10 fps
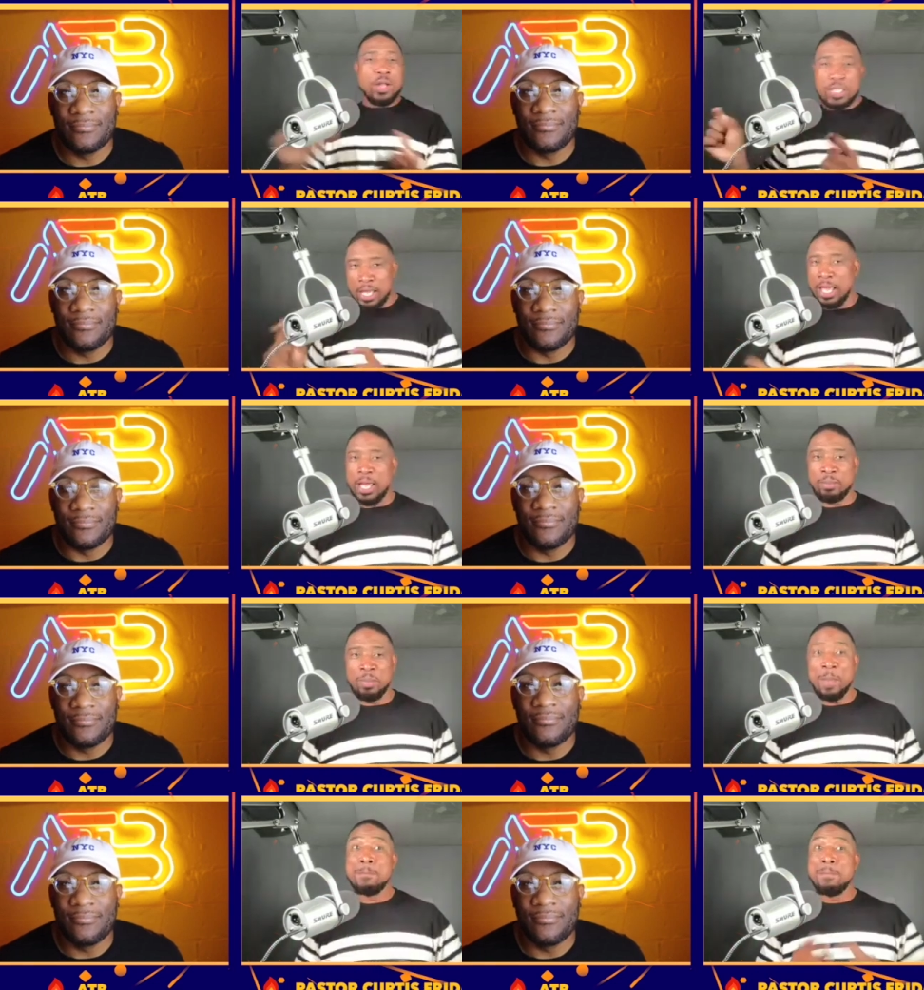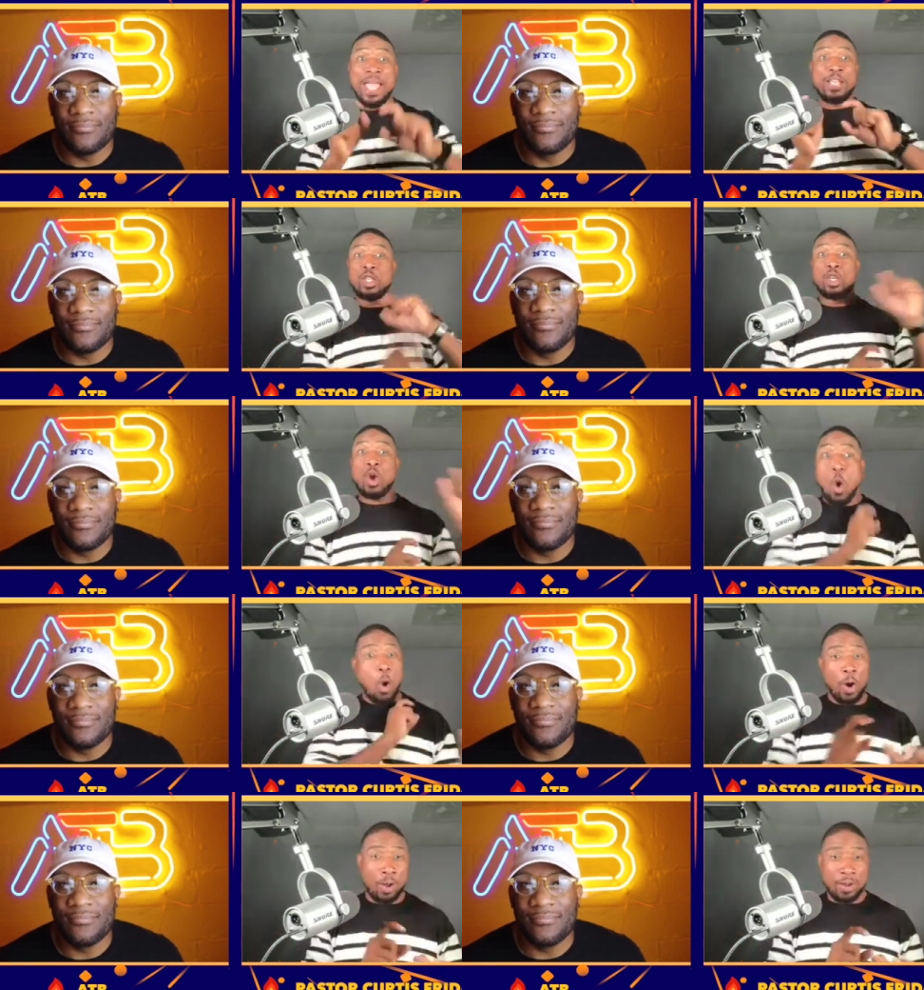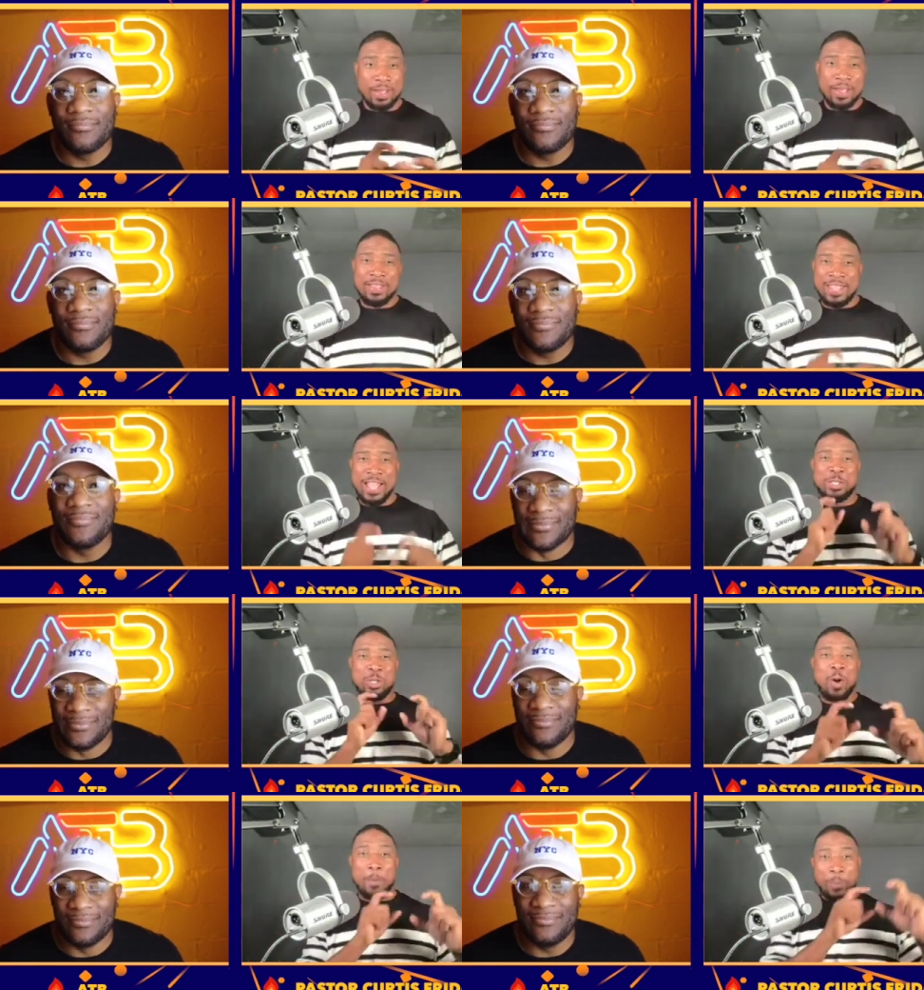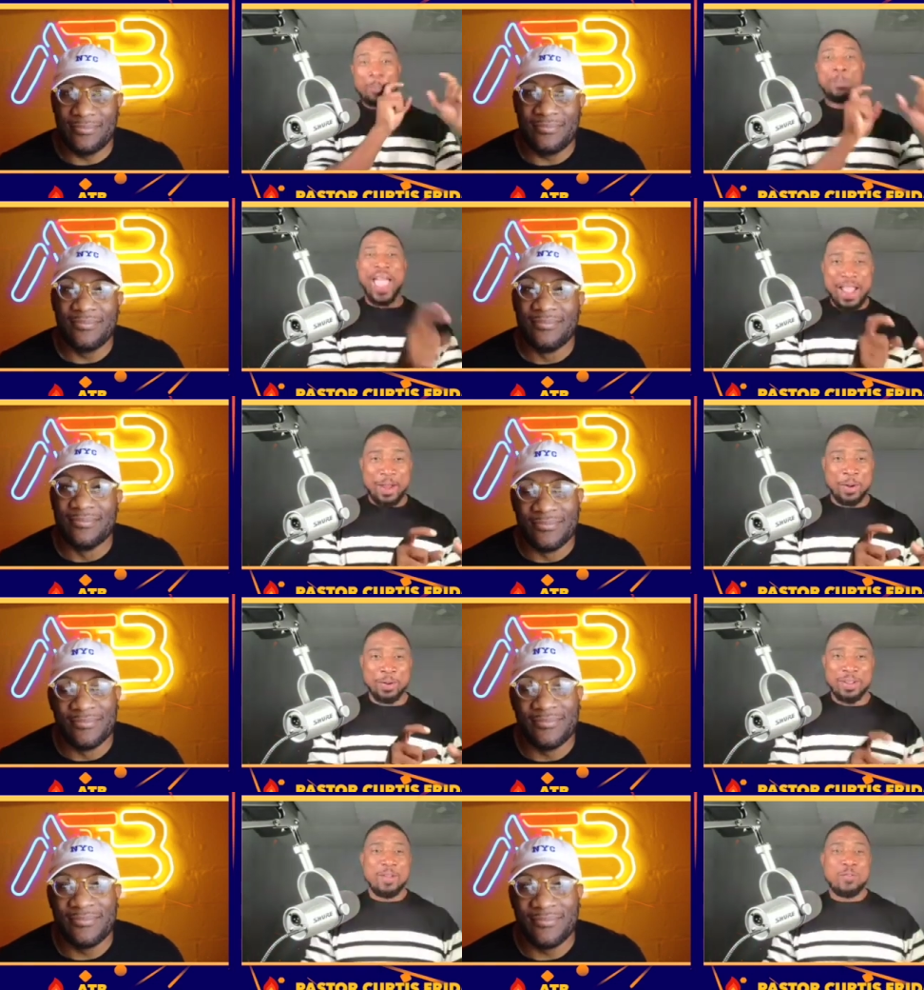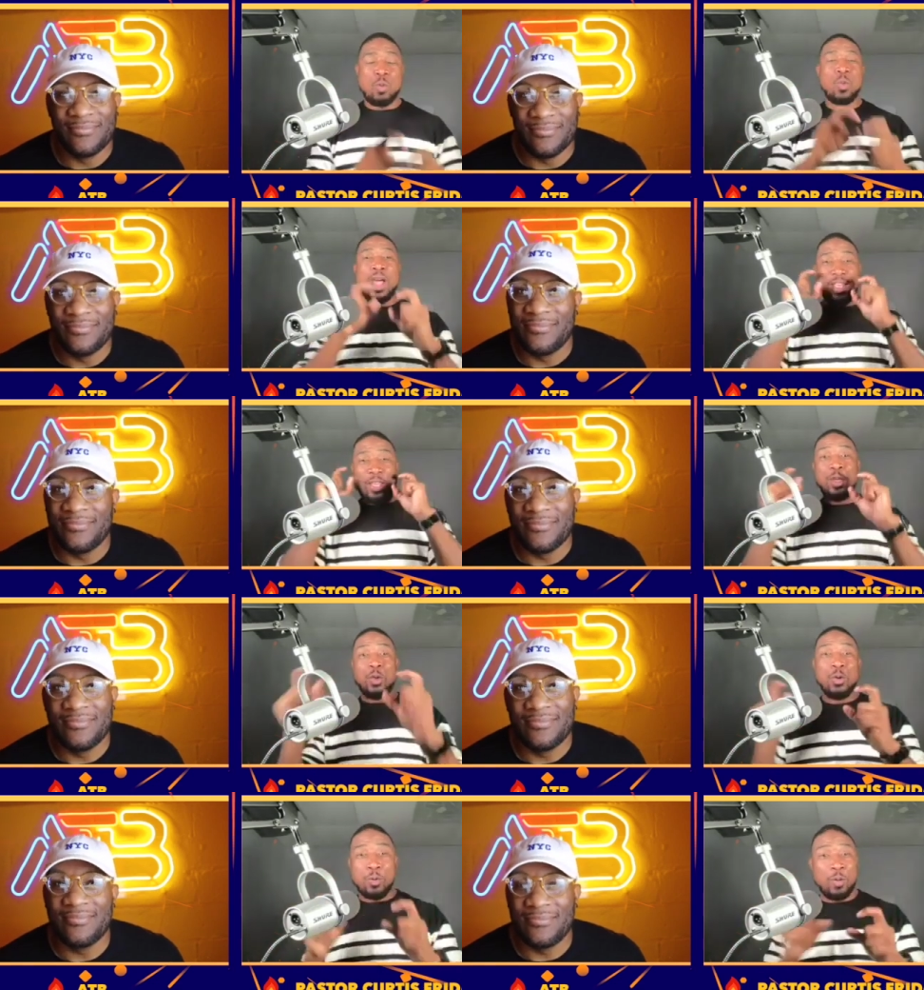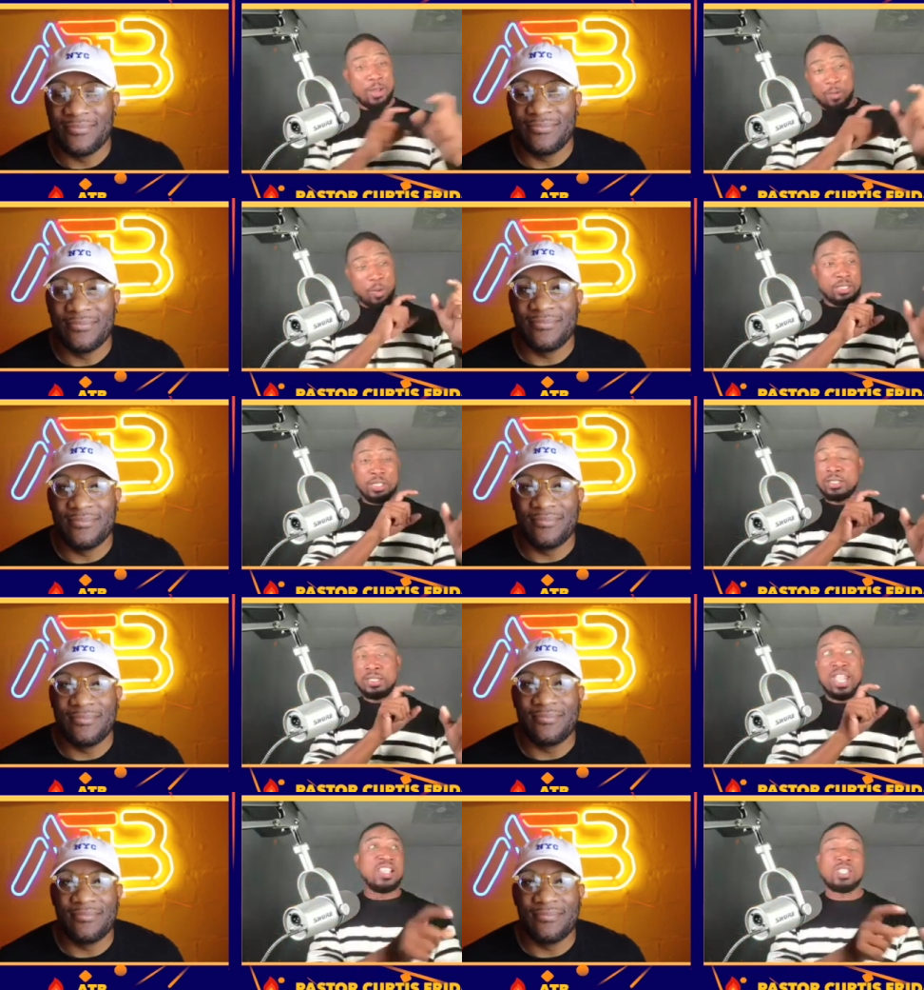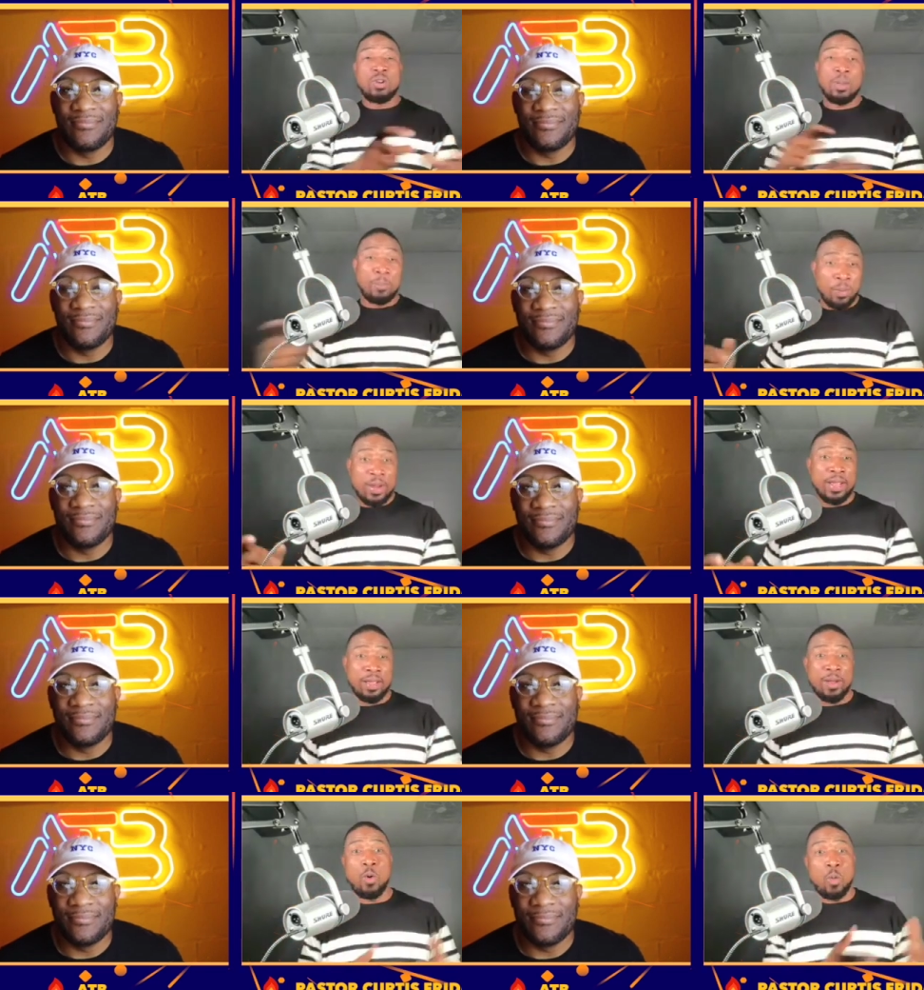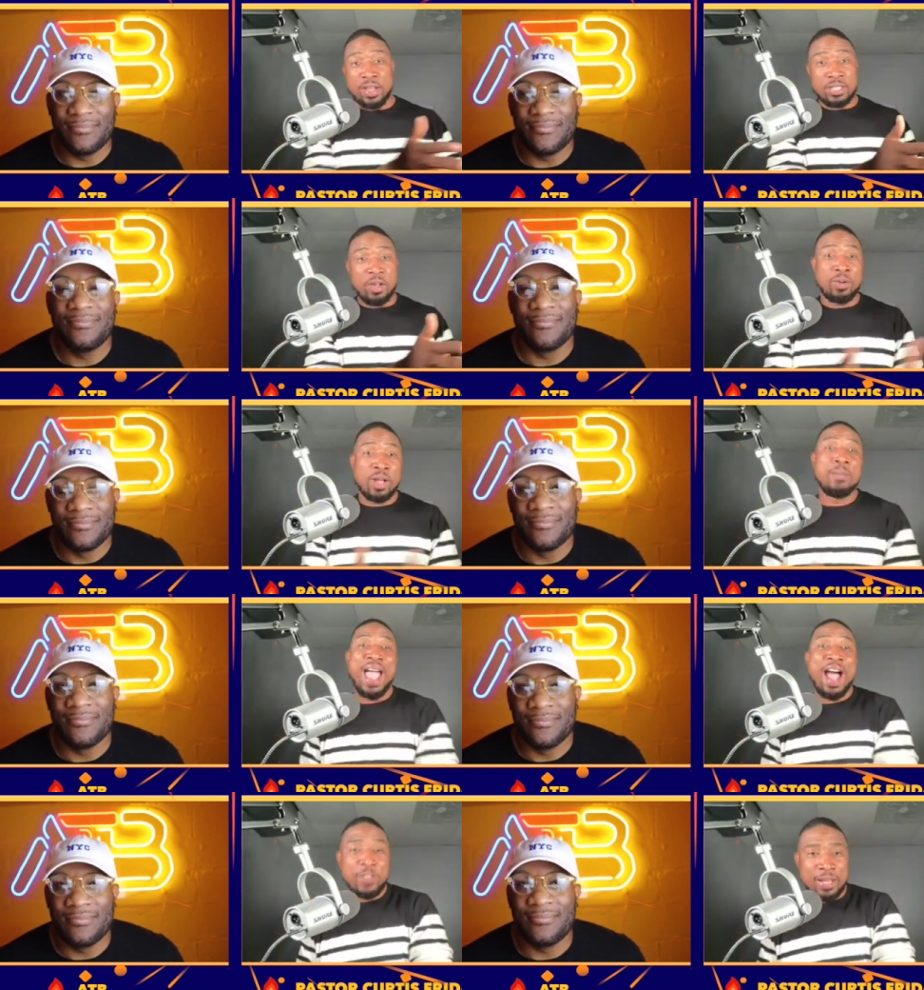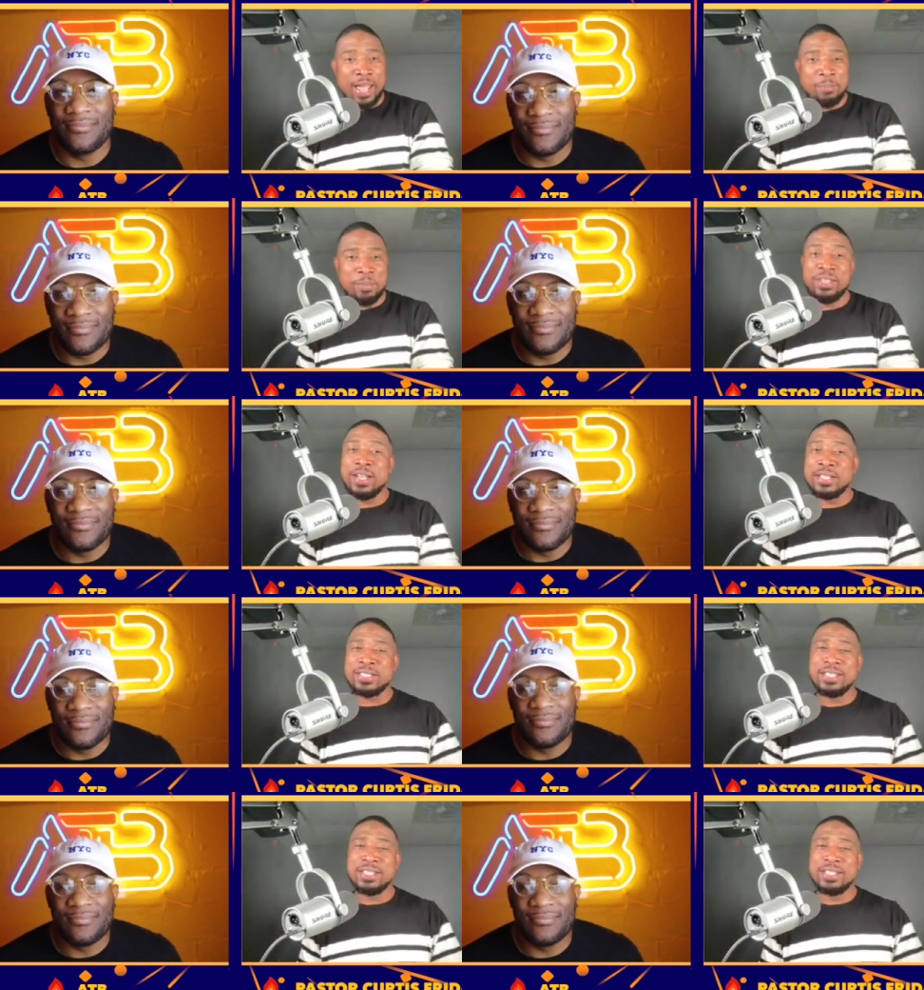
Speaker 1: into your element, make sure that you are prepared for what you what what's that's going to bring or what's going to come after that because